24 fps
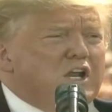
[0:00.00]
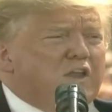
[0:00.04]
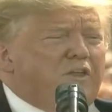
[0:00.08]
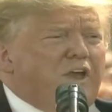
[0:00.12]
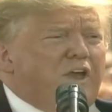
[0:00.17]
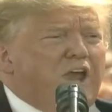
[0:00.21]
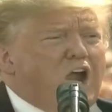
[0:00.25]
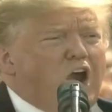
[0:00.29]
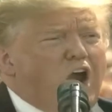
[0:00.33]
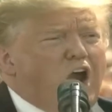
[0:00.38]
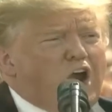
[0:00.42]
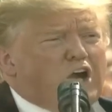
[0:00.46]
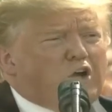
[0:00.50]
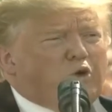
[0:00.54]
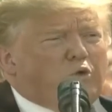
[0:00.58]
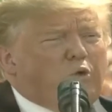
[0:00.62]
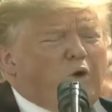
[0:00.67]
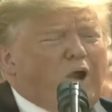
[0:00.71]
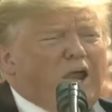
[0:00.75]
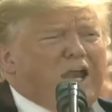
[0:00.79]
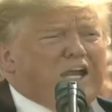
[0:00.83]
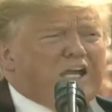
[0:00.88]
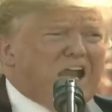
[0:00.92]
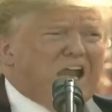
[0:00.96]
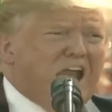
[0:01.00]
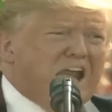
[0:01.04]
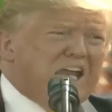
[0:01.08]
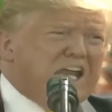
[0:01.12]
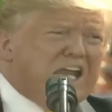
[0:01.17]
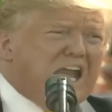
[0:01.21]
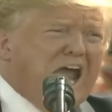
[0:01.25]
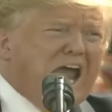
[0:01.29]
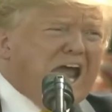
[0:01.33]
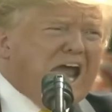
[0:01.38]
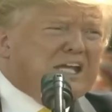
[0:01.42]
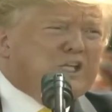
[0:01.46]
They are great
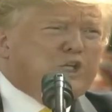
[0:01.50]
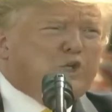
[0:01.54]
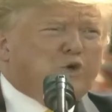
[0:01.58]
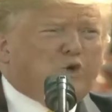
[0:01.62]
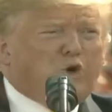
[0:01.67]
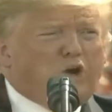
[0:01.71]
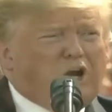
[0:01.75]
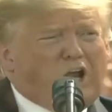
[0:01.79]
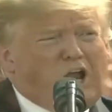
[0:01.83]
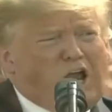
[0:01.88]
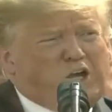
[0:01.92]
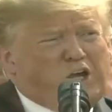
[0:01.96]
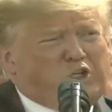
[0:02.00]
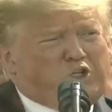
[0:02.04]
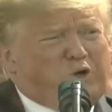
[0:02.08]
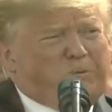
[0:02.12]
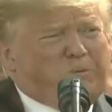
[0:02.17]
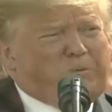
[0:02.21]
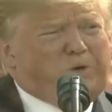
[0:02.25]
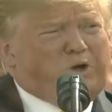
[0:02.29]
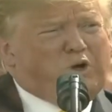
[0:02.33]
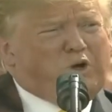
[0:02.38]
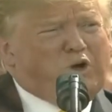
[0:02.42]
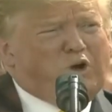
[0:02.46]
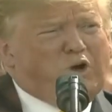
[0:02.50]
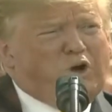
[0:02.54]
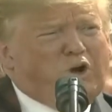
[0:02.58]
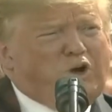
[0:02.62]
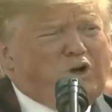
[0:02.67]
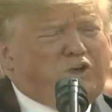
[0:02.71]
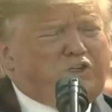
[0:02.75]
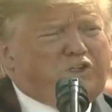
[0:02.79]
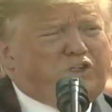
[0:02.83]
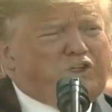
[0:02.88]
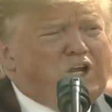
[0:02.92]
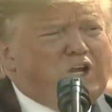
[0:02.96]
and natural
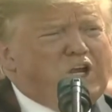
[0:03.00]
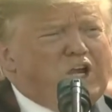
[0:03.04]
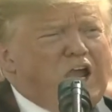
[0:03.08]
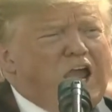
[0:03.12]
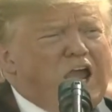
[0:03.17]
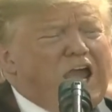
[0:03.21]
entrepreneurs.